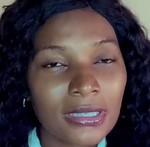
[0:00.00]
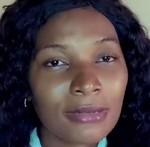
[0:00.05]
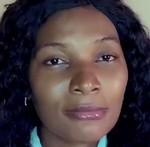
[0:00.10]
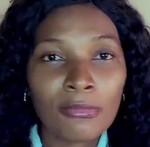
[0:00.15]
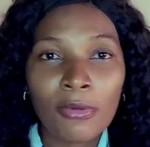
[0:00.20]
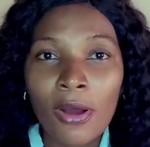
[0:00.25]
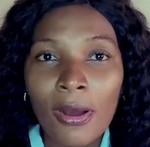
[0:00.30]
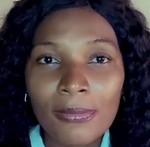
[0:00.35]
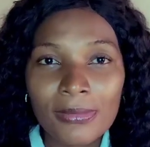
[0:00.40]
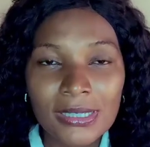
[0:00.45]
The
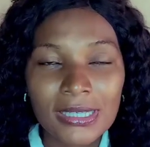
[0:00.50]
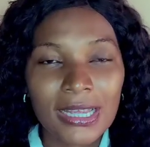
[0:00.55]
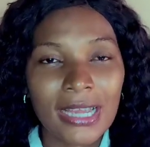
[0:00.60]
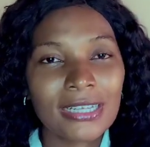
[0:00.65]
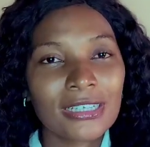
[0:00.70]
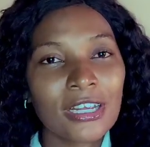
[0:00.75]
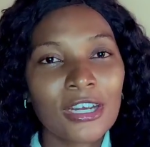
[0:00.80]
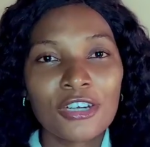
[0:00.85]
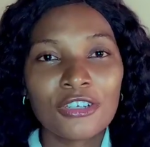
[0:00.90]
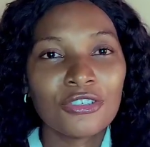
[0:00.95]
mom
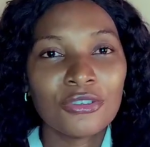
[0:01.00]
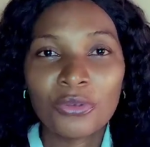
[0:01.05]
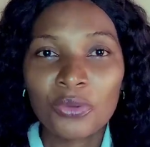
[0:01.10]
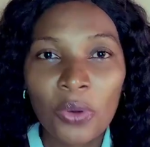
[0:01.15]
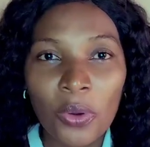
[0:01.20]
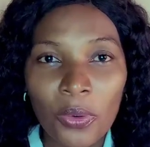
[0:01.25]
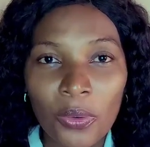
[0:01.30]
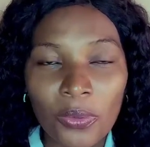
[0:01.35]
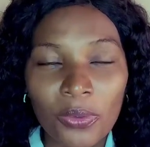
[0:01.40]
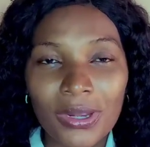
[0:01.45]
said,
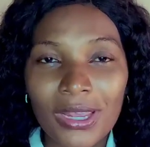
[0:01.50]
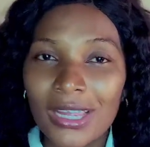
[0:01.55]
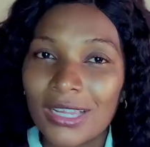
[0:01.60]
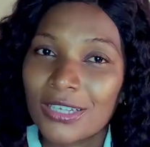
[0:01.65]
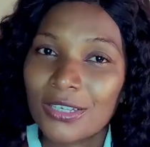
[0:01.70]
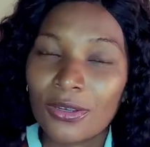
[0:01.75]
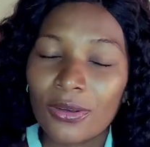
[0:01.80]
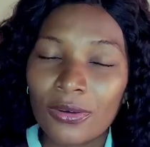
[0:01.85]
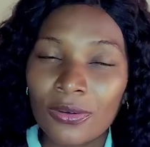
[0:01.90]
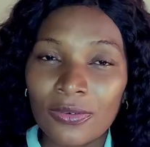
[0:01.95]
"No,
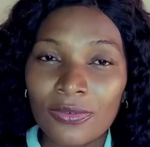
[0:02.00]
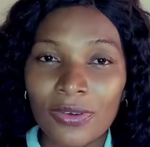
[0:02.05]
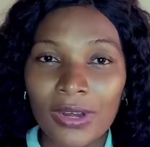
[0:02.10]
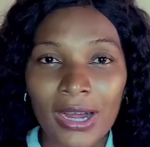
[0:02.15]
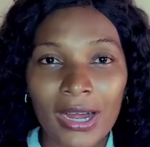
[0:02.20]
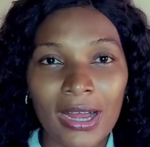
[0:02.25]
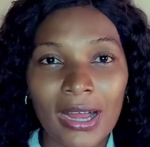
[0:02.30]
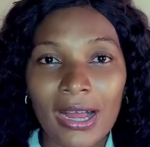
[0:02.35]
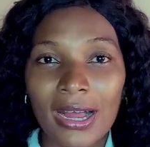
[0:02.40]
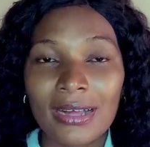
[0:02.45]
it's
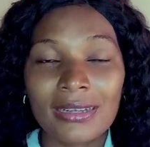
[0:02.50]
over,"